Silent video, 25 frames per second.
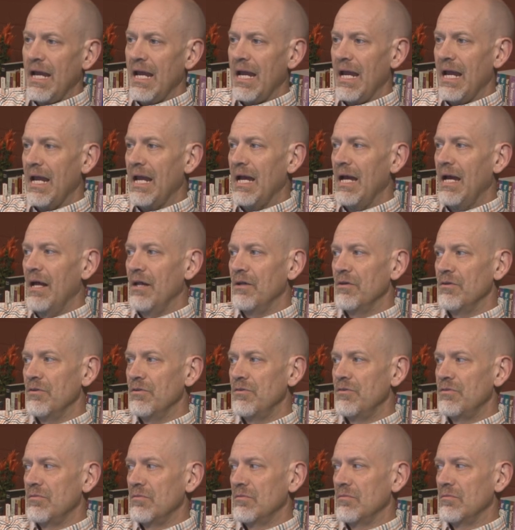
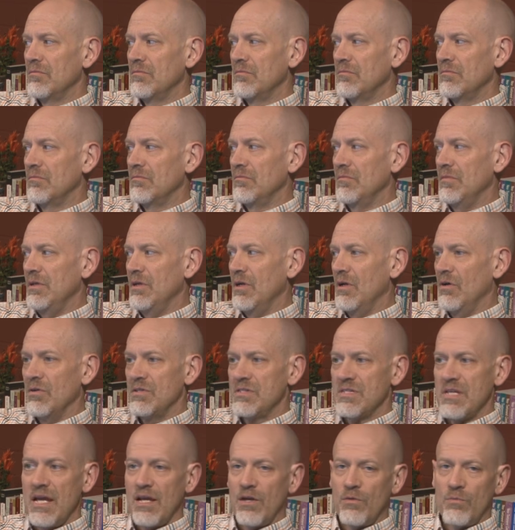And, you know,
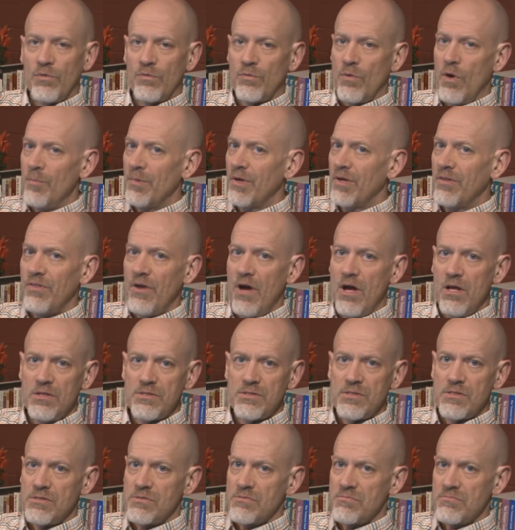it's like with Roman
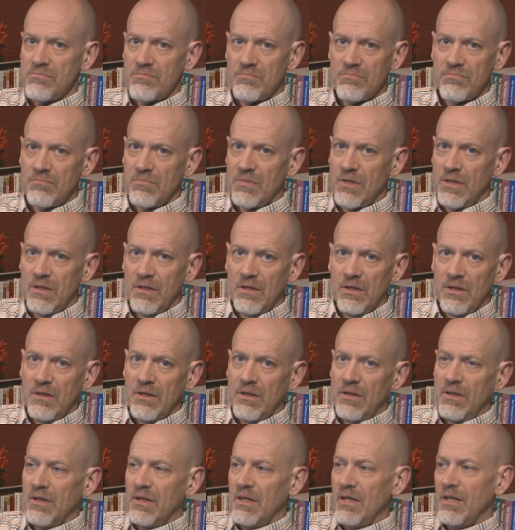Catholicism.
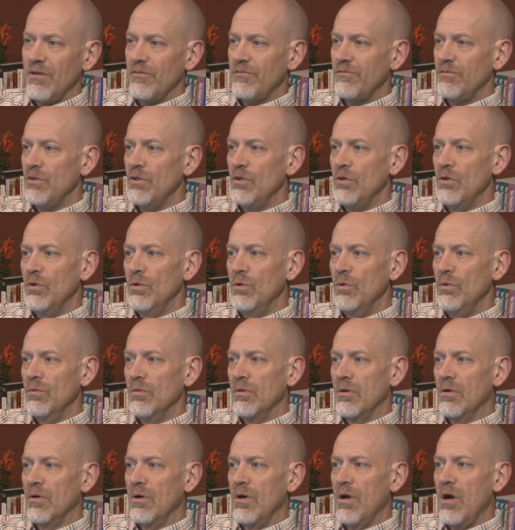If
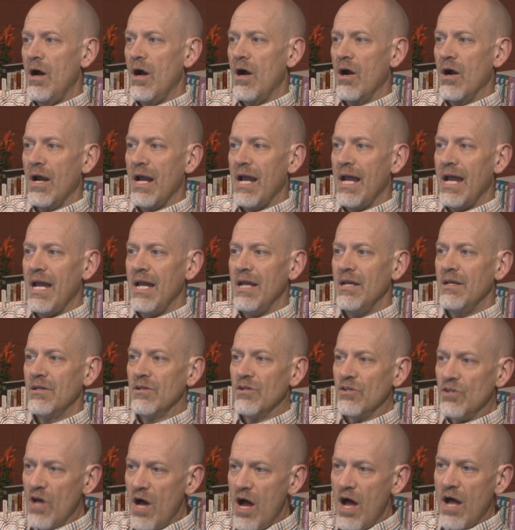you are a
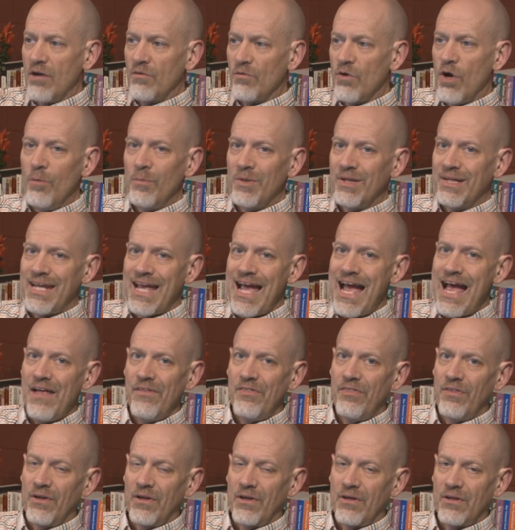non Roman
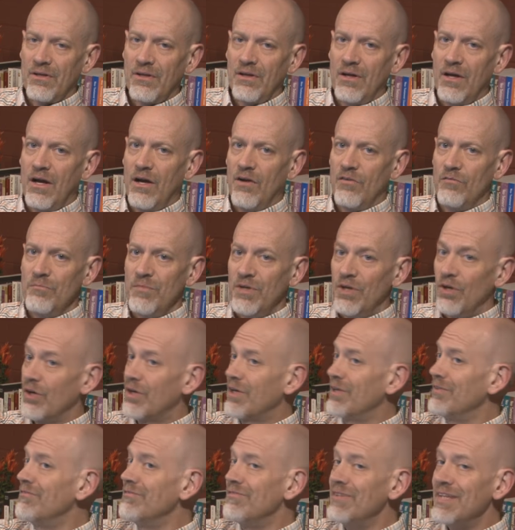Catholic of mere
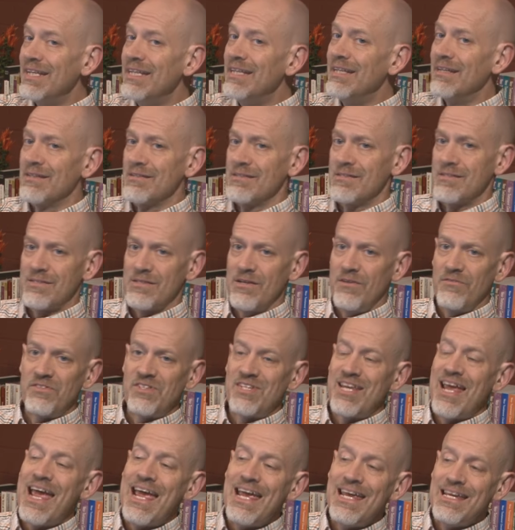convenience, of
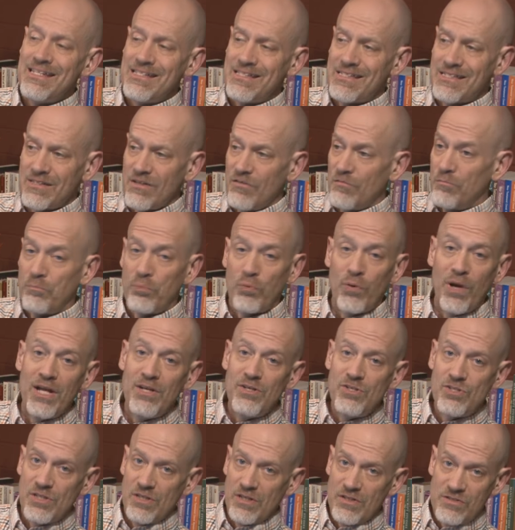taste, of
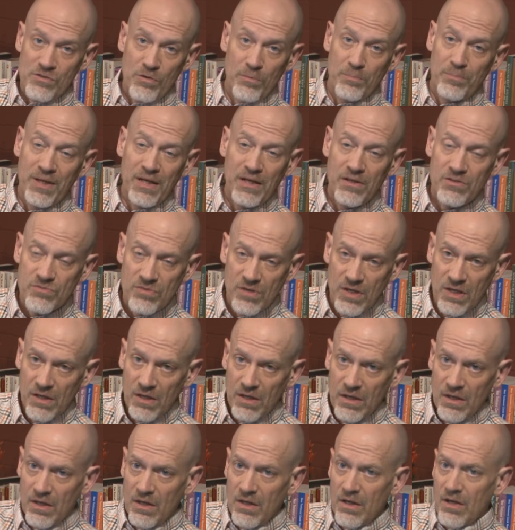prejudice or bigotry,
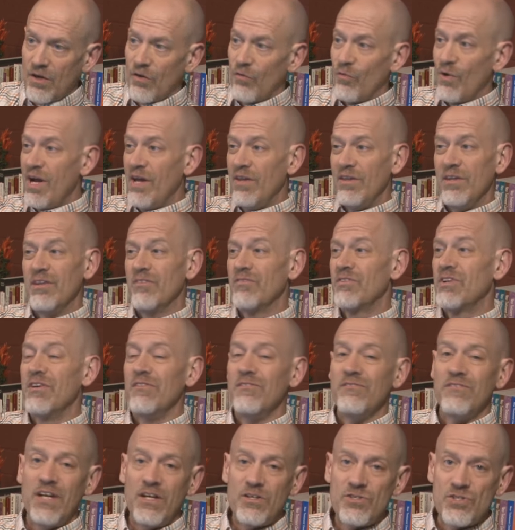rather than of
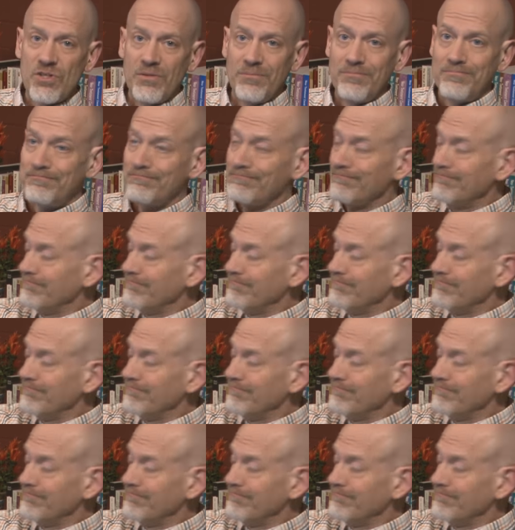conviction.